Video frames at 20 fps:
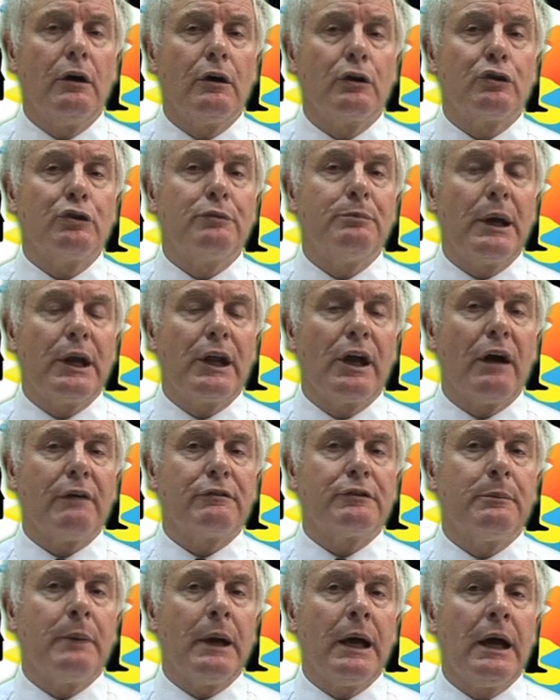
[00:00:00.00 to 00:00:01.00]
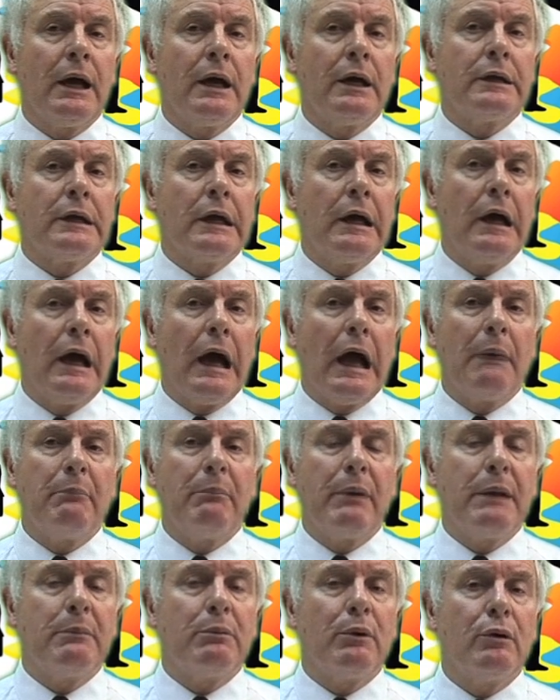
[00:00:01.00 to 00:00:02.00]
good money after bad, and
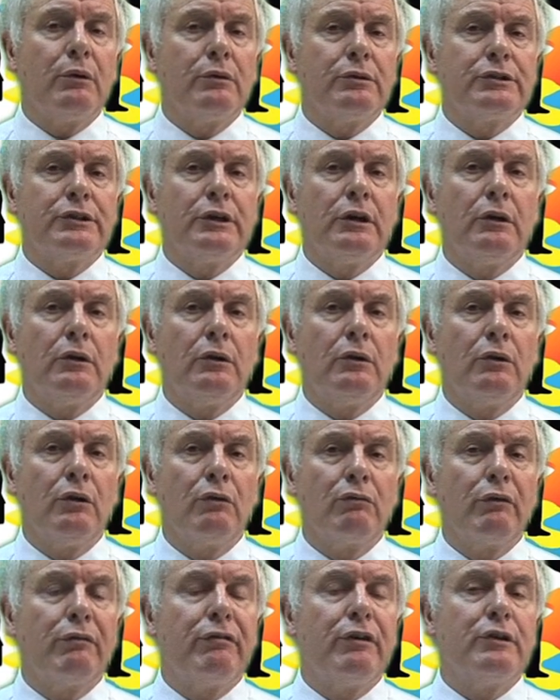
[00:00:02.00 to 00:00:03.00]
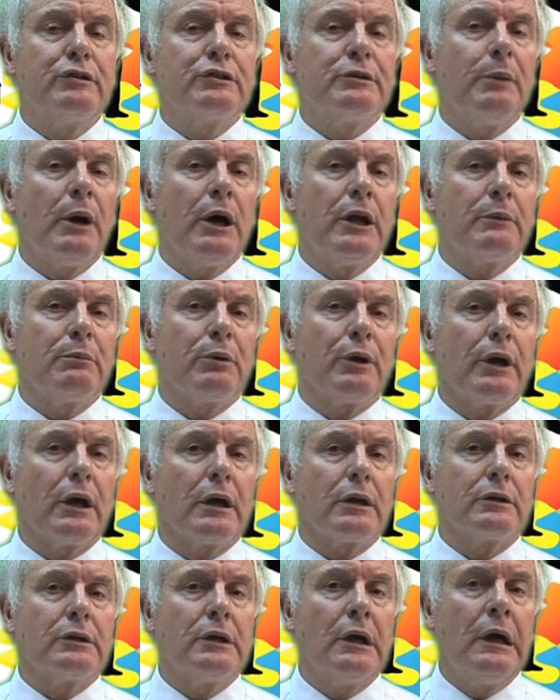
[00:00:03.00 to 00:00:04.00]
people still refused to buy the
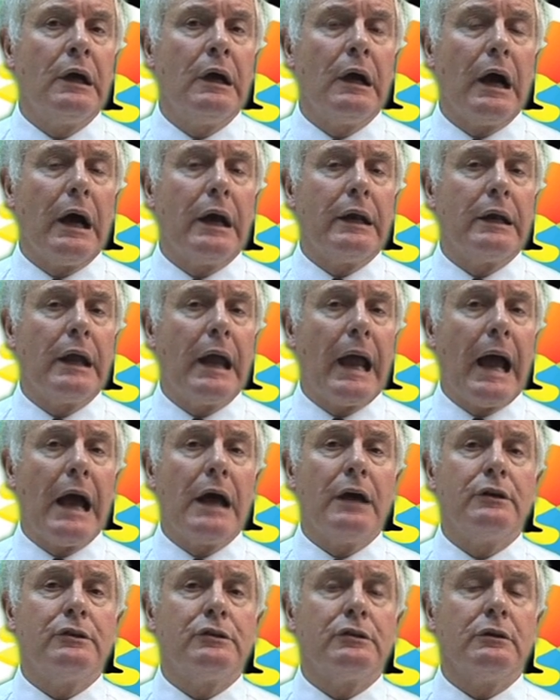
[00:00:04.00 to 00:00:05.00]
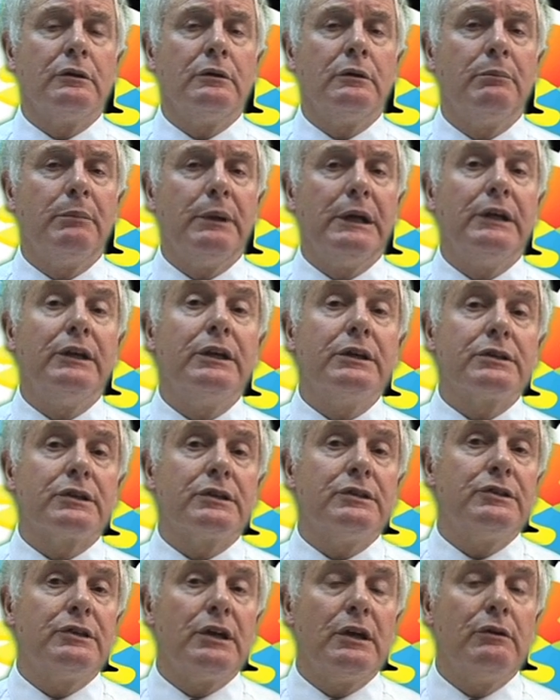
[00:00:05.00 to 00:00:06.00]
product, and it had to be
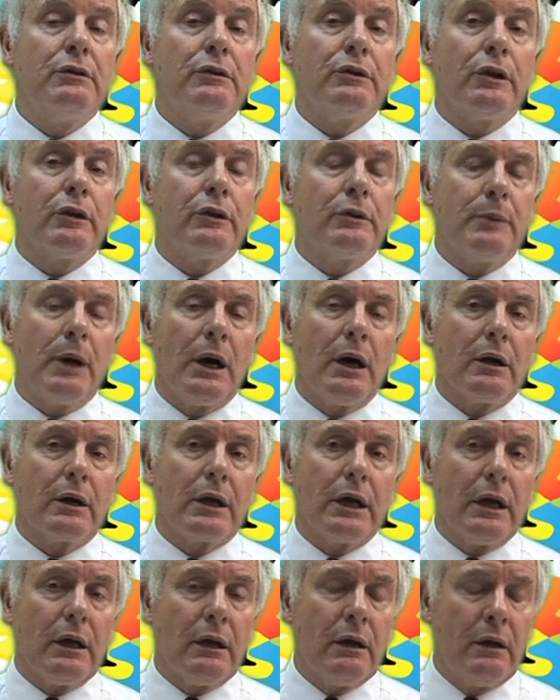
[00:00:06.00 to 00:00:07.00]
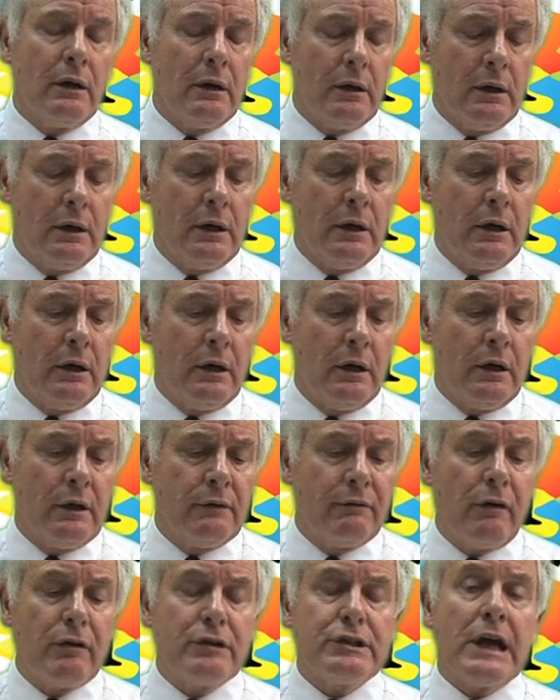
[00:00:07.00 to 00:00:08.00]
discontinued on the market.
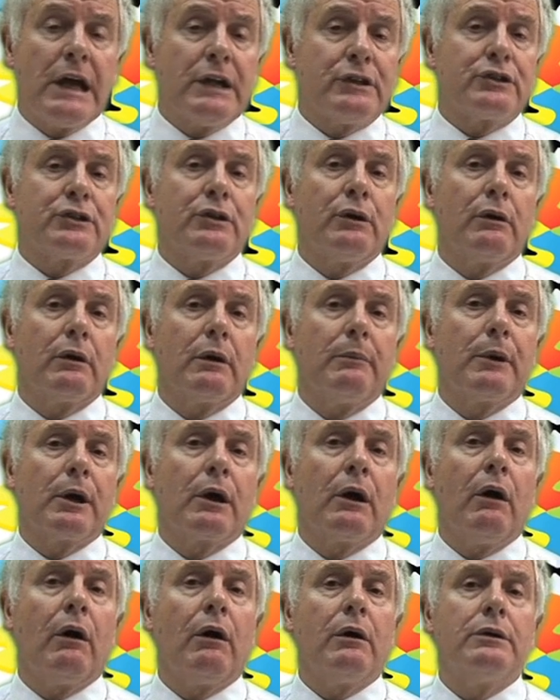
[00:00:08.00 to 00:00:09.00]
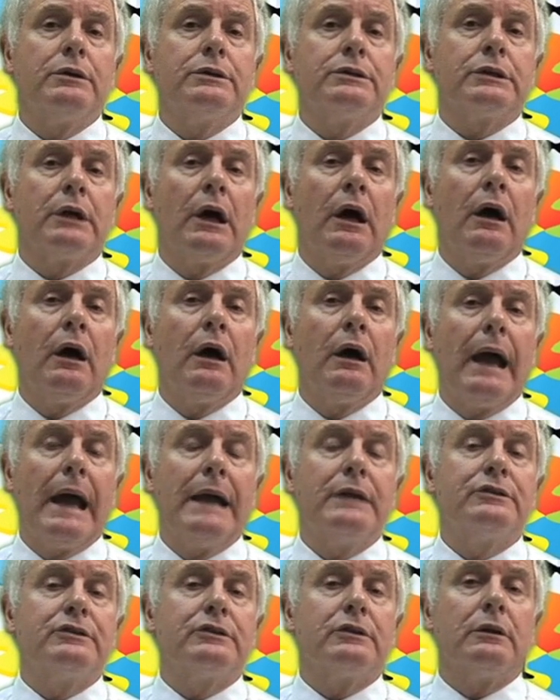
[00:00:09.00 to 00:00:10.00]
Very sad story, because
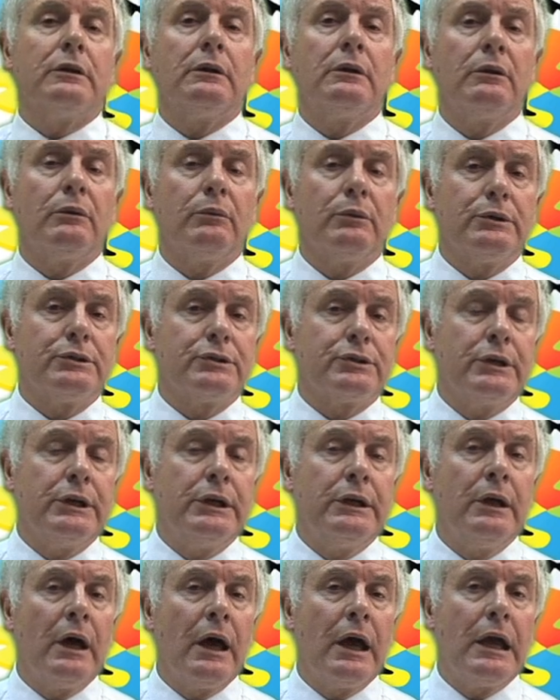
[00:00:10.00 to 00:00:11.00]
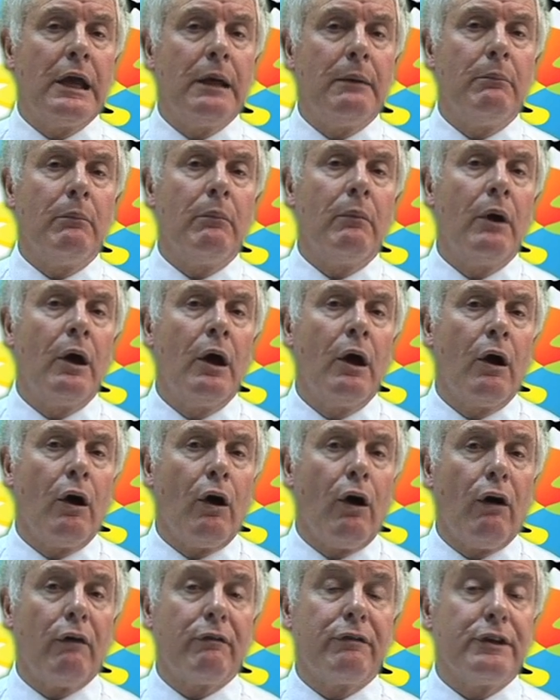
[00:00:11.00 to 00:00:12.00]
Edsel was the name
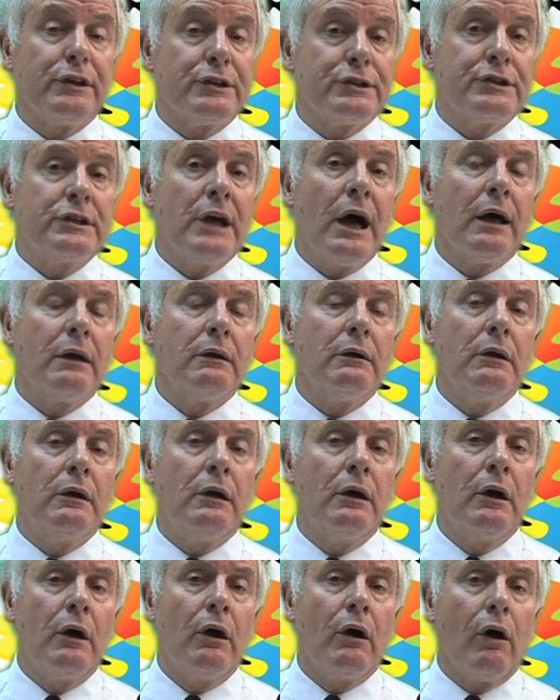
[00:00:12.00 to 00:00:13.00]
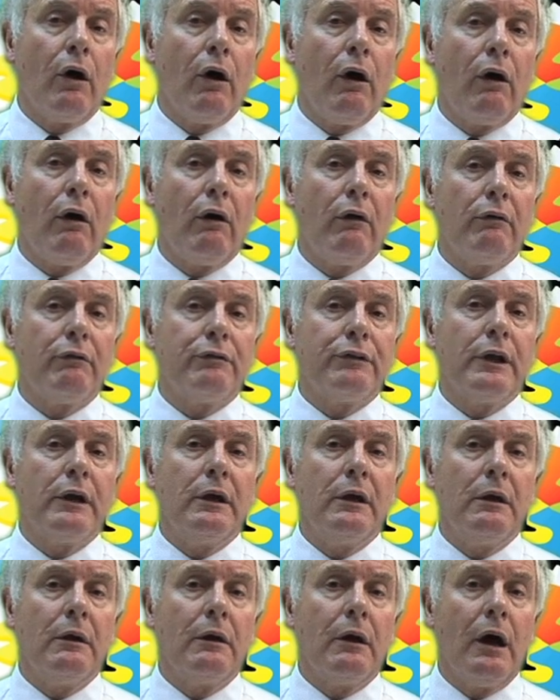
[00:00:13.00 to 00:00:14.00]
of the son of
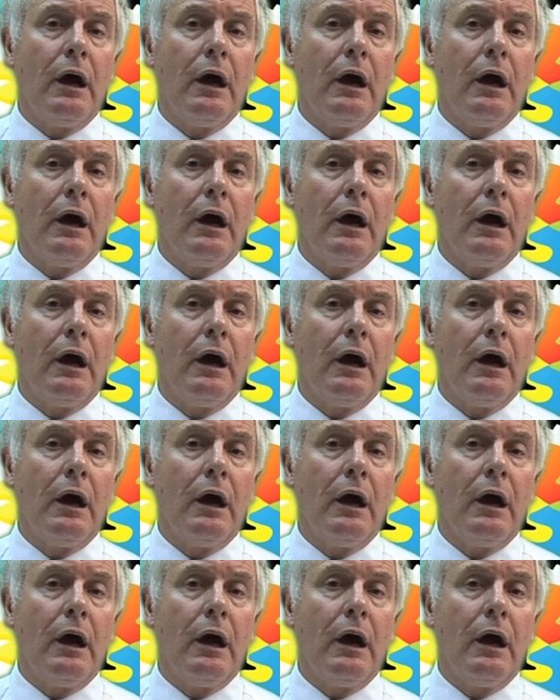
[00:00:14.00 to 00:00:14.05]
the